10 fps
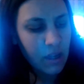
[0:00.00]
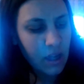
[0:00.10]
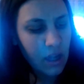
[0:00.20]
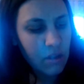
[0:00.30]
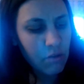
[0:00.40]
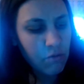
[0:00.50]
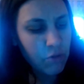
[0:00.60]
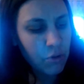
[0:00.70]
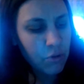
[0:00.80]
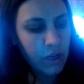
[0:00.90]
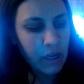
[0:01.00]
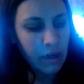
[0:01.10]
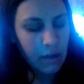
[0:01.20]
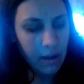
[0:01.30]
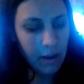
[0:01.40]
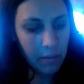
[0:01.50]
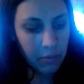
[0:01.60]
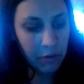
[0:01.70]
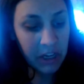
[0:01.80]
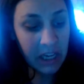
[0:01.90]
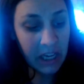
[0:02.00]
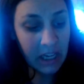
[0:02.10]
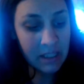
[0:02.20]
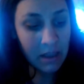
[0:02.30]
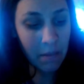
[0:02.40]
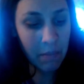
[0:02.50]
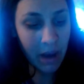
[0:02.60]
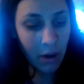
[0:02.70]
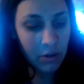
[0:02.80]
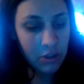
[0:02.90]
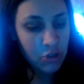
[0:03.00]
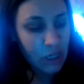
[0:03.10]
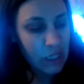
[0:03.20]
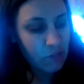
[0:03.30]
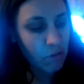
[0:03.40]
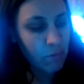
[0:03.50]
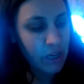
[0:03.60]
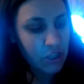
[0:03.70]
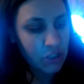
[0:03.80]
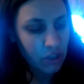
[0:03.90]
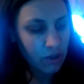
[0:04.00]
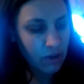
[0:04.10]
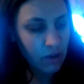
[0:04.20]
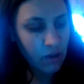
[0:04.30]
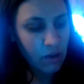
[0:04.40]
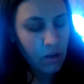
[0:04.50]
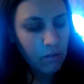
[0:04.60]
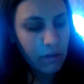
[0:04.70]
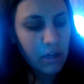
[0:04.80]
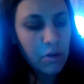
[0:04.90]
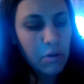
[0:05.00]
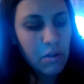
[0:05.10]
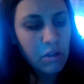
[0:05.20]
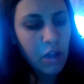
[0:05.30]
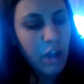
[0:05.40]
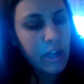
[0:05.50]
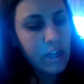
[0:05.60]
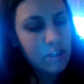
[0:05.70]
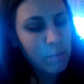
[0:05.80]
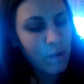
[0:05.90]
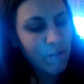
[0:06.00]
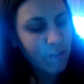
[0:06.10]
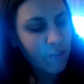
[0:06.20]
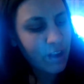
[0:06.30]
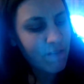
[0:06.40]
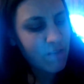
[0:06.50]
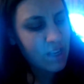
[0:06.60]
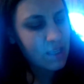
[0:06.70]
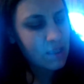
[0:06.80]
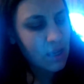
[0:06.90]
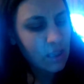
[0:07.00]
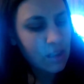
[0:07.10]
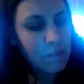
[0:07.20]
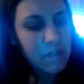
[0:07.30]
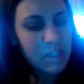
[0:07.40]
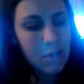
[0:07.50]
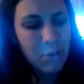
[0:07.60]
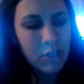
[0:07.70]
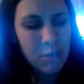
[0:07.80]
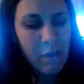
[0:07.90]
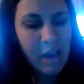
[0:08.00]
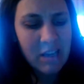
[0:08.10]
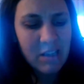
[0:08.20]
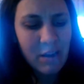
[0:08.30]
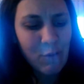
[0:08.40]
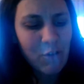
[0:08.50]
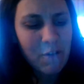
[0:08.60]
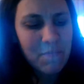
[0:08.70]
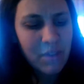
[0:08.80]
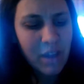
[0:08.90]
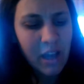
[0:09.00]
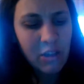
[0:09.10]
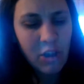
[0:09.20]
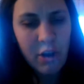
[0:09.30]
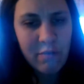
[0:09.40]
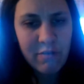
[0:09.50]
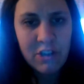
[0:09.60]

and the groaning brings about transformation. Renew the longing to be free of this limited perspective. I long for